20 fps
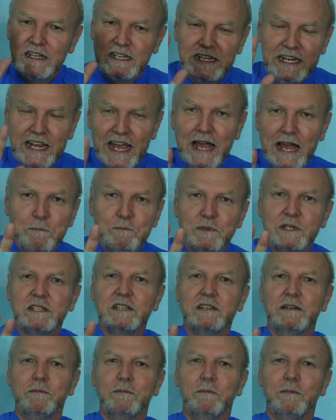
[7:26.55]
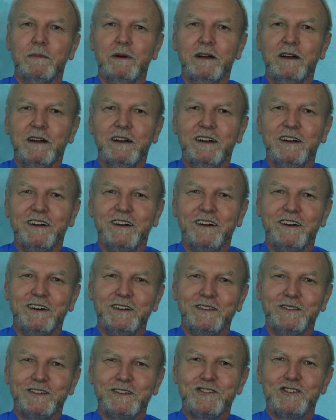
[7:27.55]
taps him
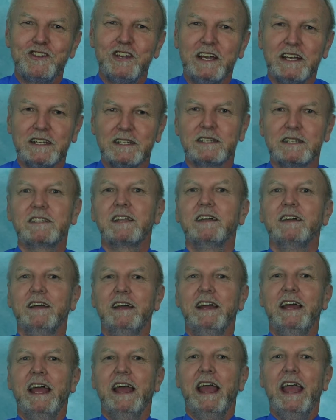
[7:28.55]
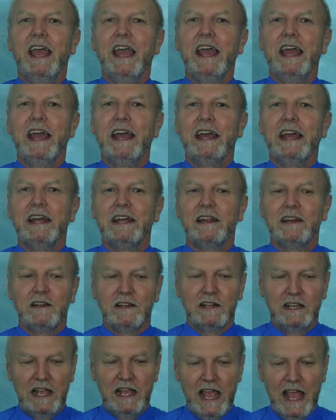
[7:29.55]
on the chest.
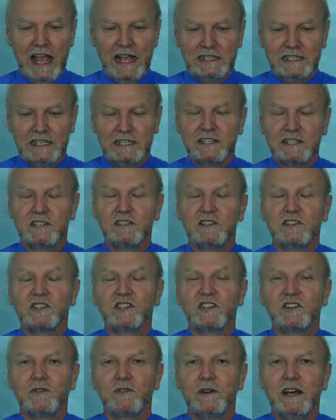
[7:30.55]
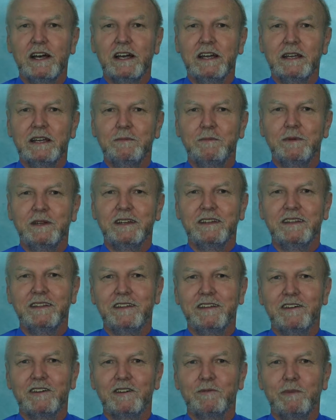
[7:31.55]
And as it's described in
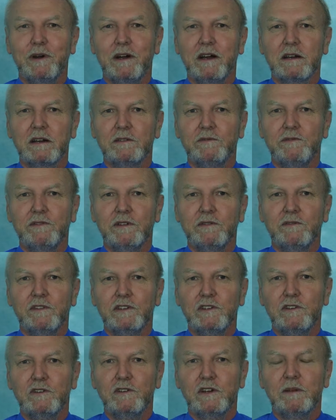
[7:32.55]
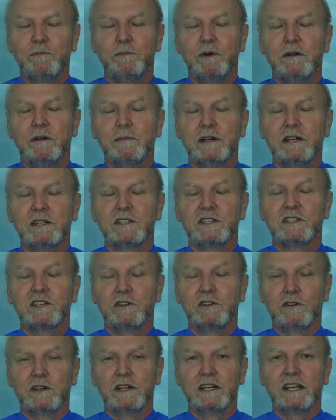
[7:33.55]
the autobiography of a yogi,
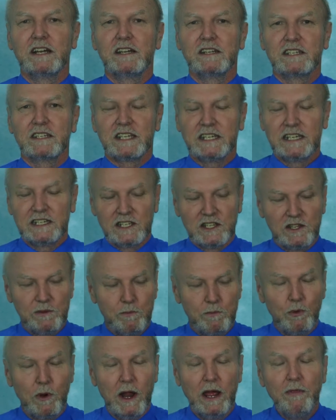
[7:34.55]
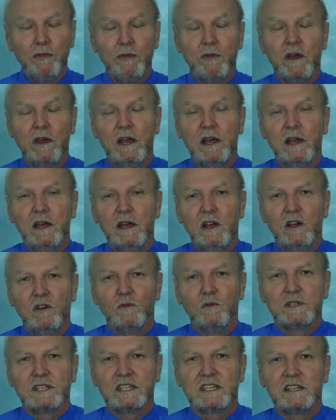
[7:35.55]
Paramhansa Yogananda says, the breath
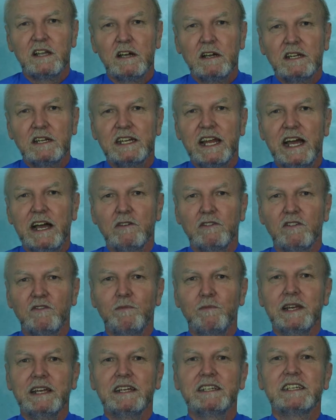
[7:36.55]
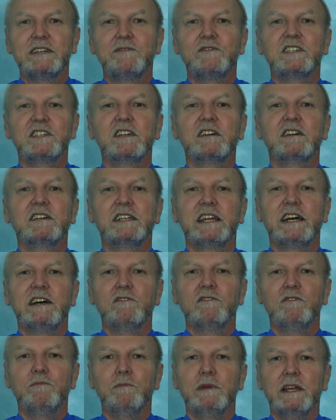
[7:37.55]
was sucked out of me, as if sucked
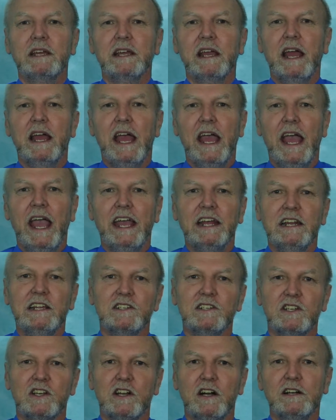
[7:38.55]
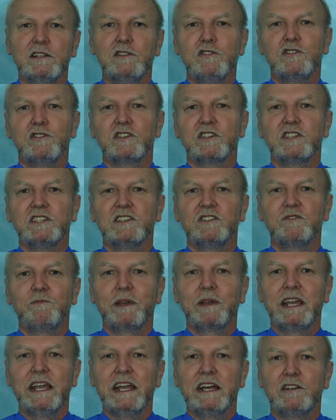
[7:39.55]
out of me, and his consciousness
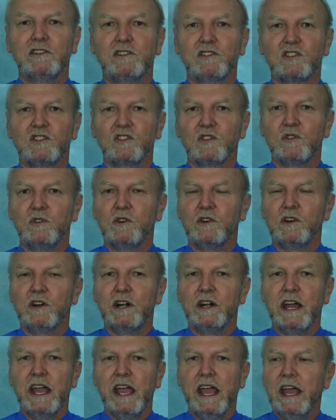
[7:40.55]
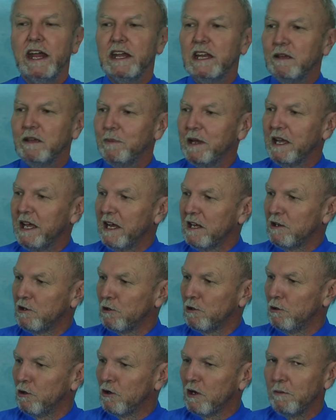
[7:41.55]
began to soar. And he began
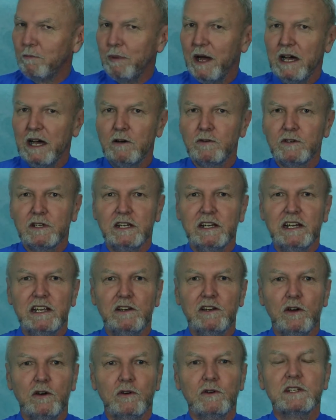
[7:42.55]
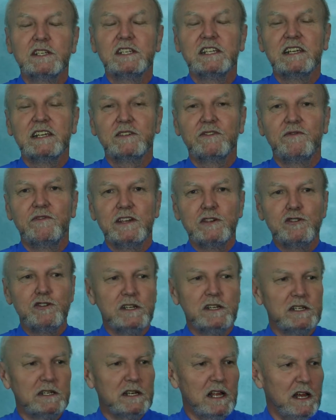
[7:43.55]
to look about, and he noticed his
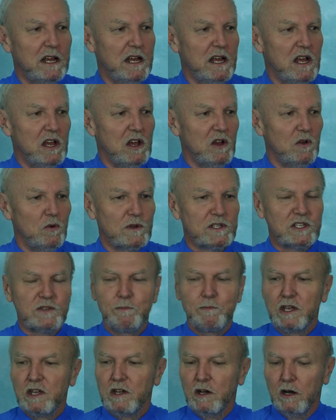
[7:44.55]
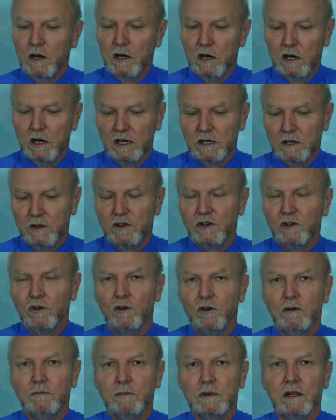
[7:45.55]
vision was beyond the
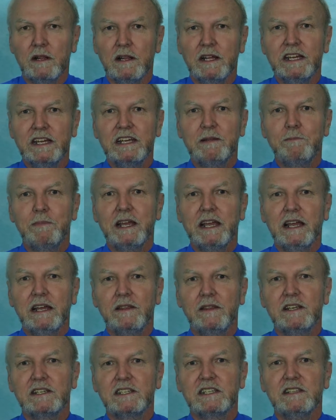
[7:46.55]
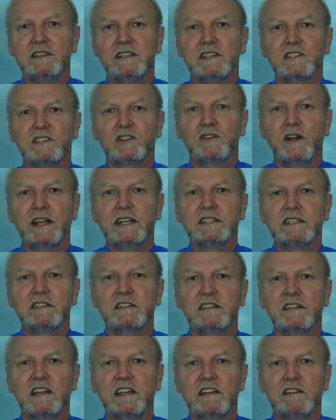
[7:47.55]
normal, and he had began in this
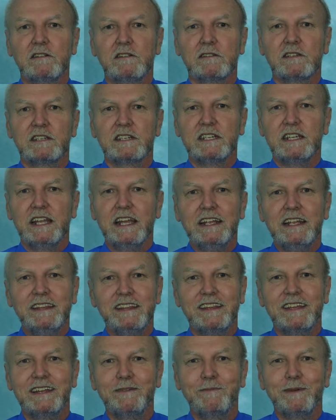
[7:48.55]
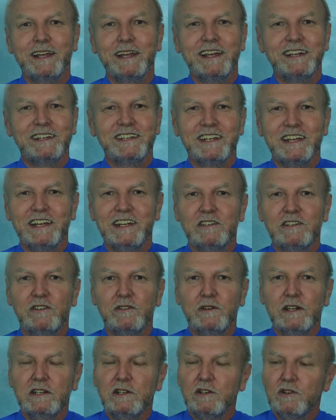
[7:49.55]
transcendental state that he began to enter
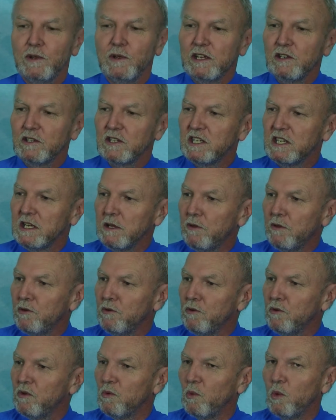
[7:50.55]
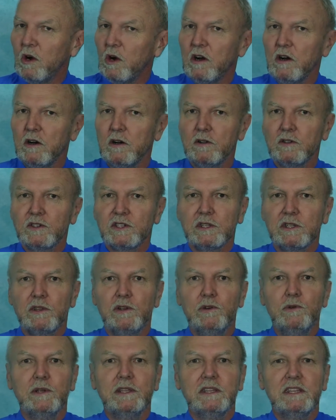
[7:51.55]
into. He could see through the walls and
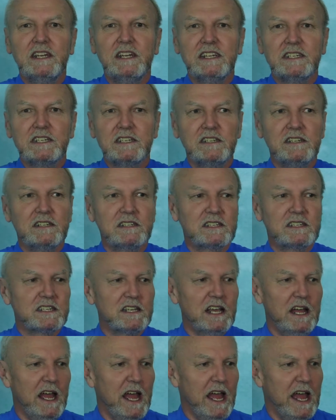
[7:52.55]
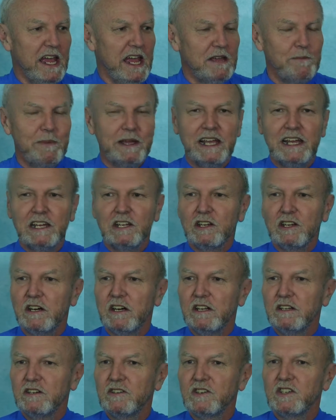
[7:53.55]
through in the distance. He began to
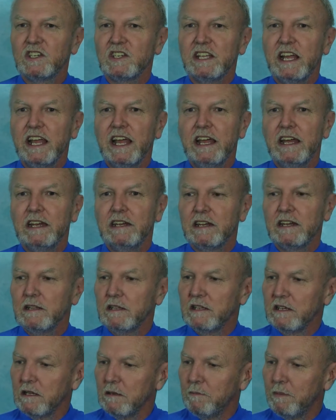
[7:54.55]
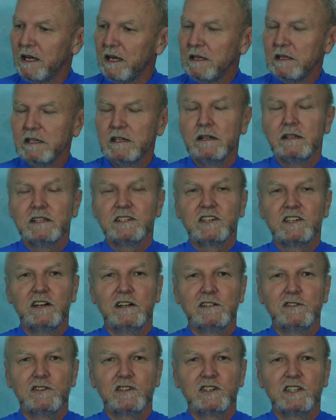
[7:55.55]
understand, and little by little his
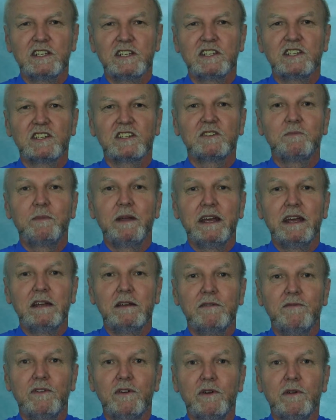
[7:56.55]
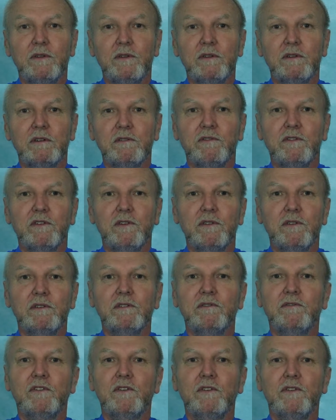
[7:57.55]
consciousness expanded further and further
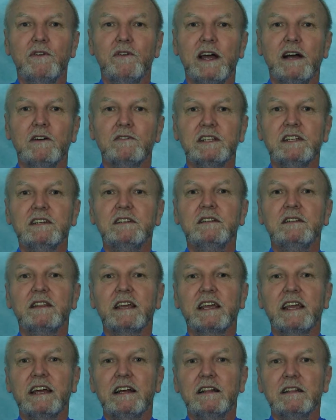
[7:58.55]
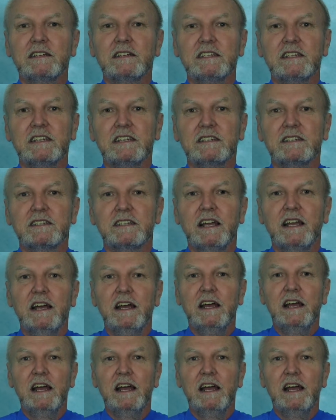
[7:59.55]
and further out into the galaxies,